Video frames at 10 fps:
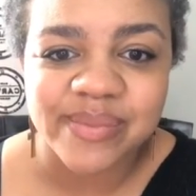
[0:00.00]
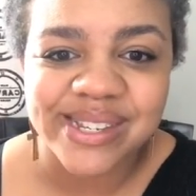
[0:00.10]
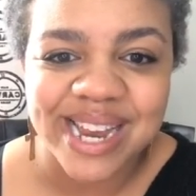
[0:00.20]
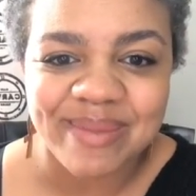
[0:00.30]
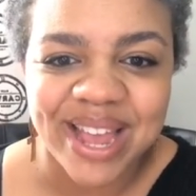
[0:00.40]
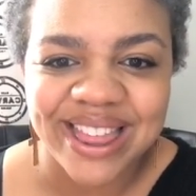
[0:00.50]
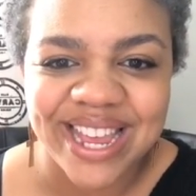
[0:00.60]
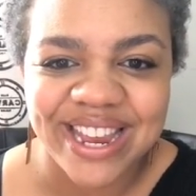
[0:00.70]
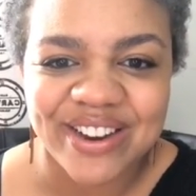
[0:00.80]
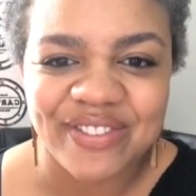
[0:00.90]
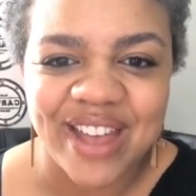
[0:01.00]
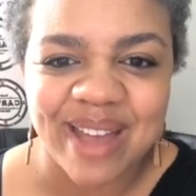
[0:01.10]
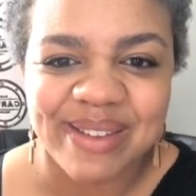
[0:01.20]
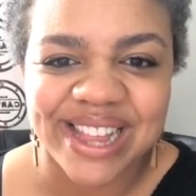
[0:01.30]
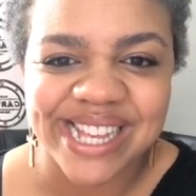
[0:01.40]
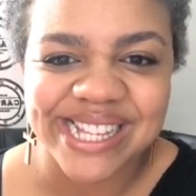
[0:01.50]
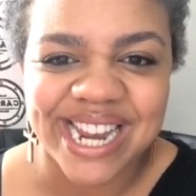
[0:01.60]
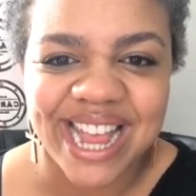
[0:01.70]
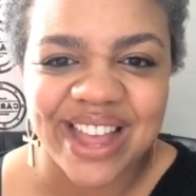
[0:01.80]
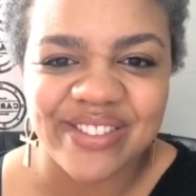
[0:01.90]
Jamie, I think you're fabulous,
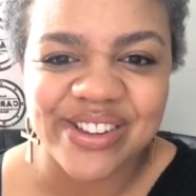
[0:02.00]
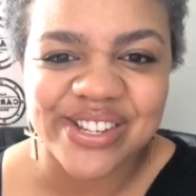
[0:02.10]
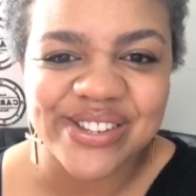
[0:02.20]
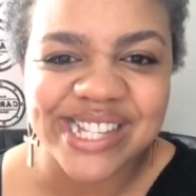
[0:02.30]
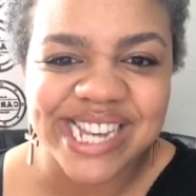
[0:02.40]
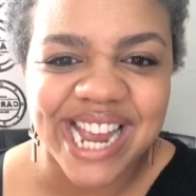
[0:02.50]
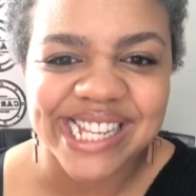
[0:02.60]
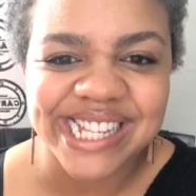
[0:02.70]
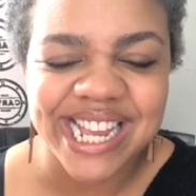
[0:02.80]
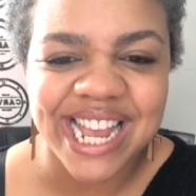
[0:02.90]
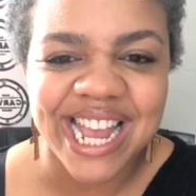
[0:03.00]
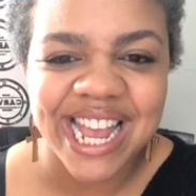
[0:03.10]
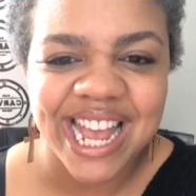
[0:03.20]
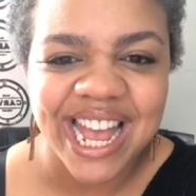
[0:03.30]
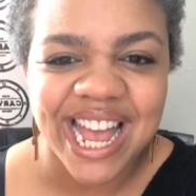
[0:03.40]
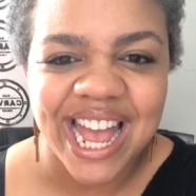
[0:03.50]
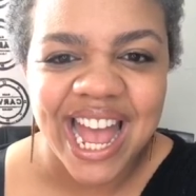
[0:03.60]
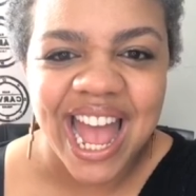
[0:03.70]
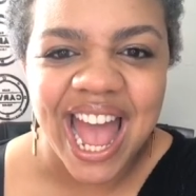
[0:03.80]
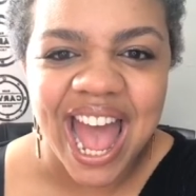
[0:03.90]
and I love you too, Stacy.
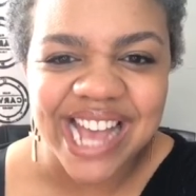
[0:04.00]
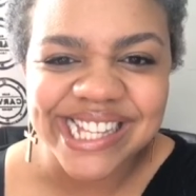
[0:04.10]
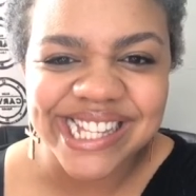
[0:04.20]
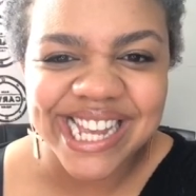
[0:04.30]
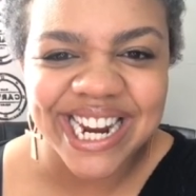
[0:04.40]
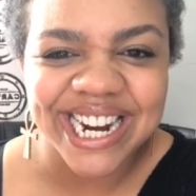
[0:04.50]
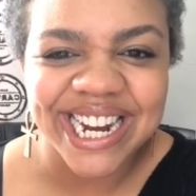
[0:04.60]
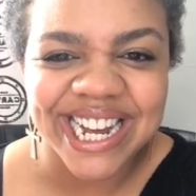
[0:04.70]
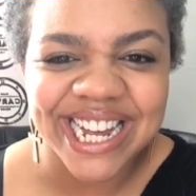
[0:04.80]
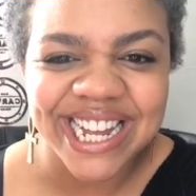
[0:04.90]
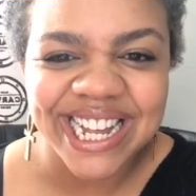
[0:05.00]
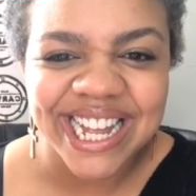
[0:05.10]
Hi, Sarah.